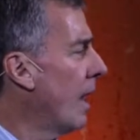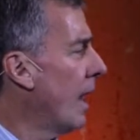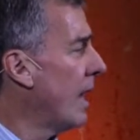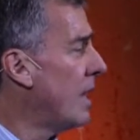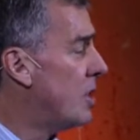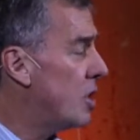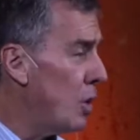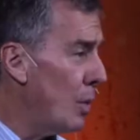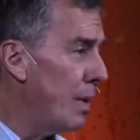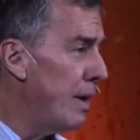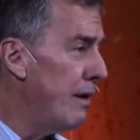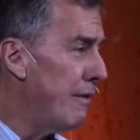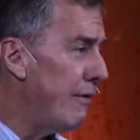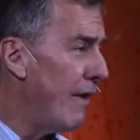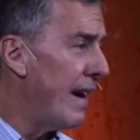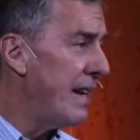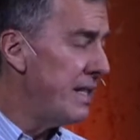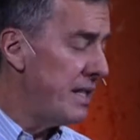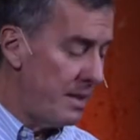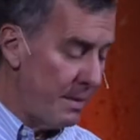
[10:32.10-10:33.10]
And so he
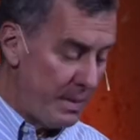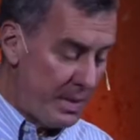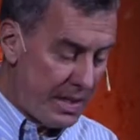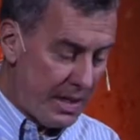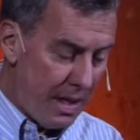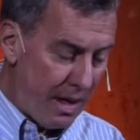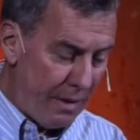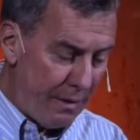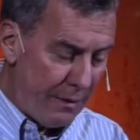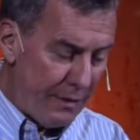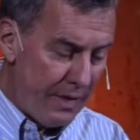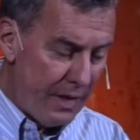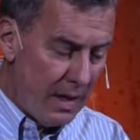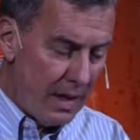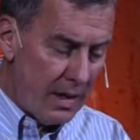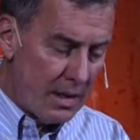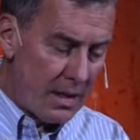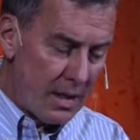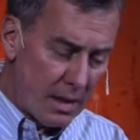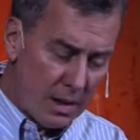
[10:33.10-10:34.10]
invites
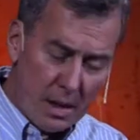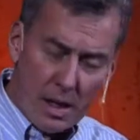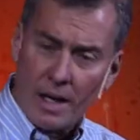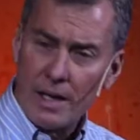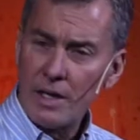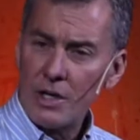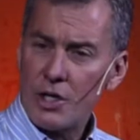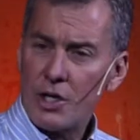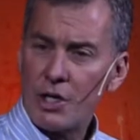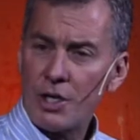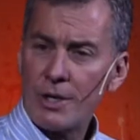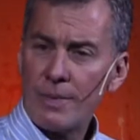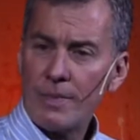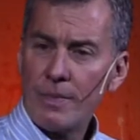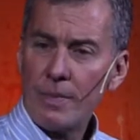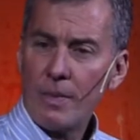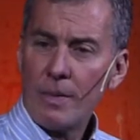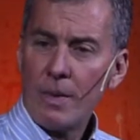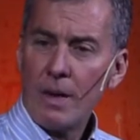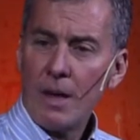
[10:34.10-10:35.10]
himself to lunch.
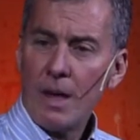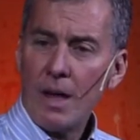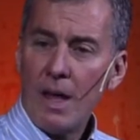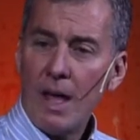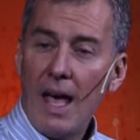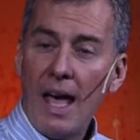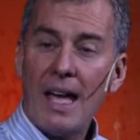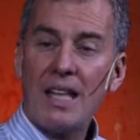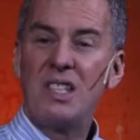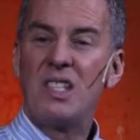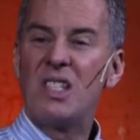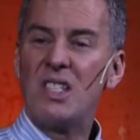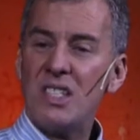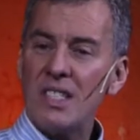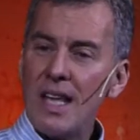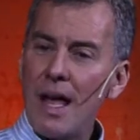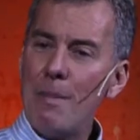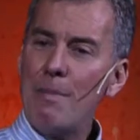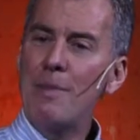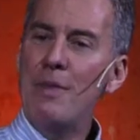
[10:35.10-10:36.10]
And
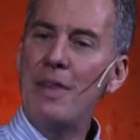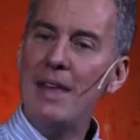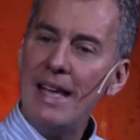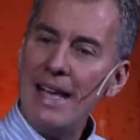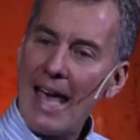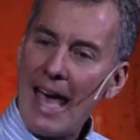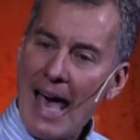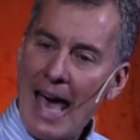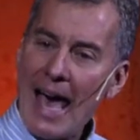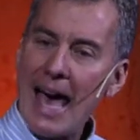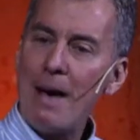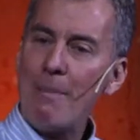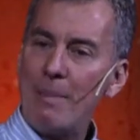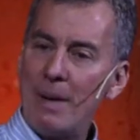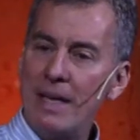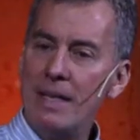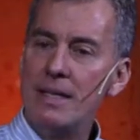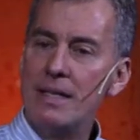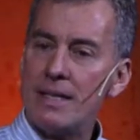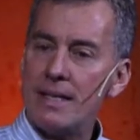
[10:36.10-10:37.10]
something
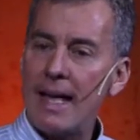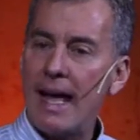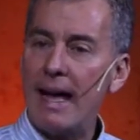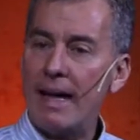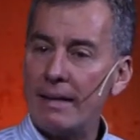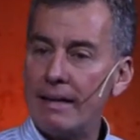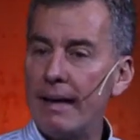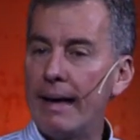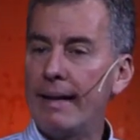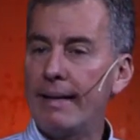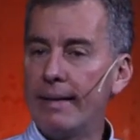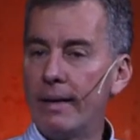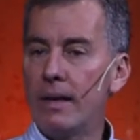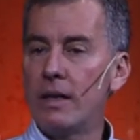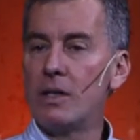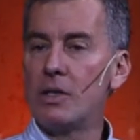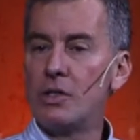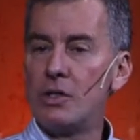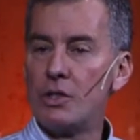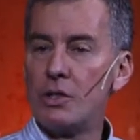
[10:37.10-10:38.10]
happens at that
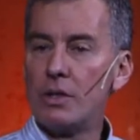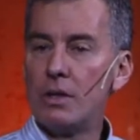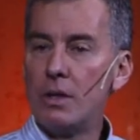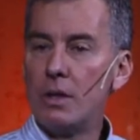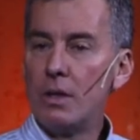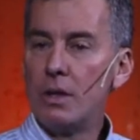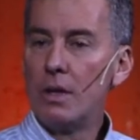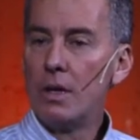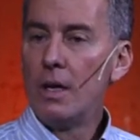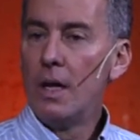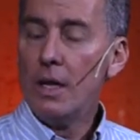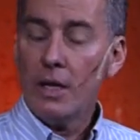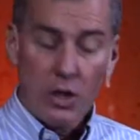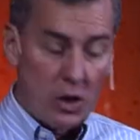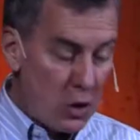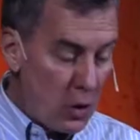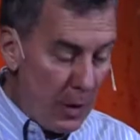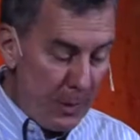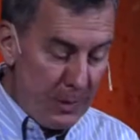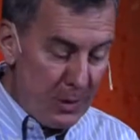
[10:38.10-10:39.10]
lunch. The
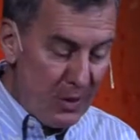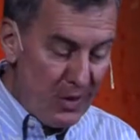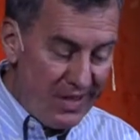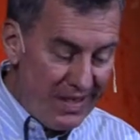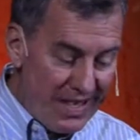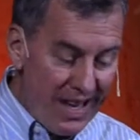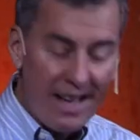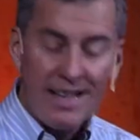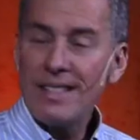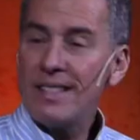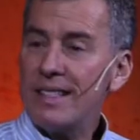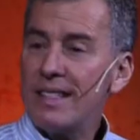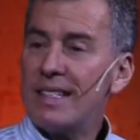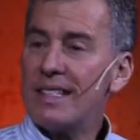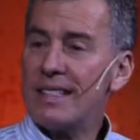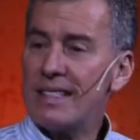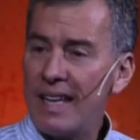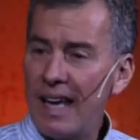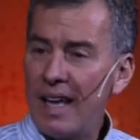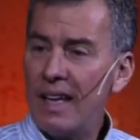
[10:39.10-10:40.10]
scripture
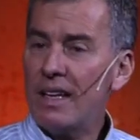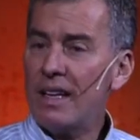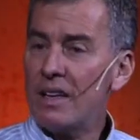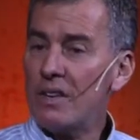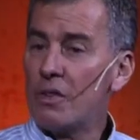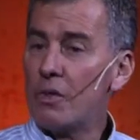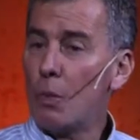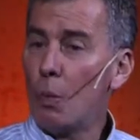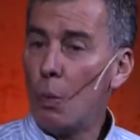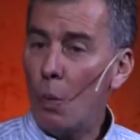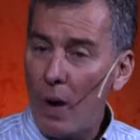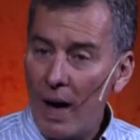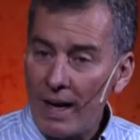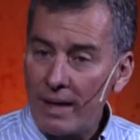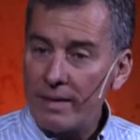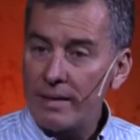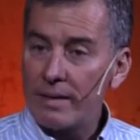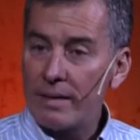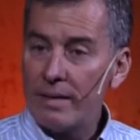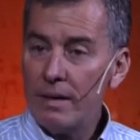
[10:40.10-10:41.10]
doesn't tell us
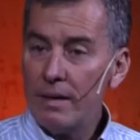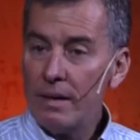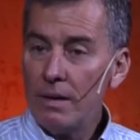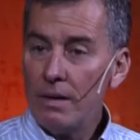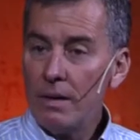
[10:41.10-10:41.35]
what,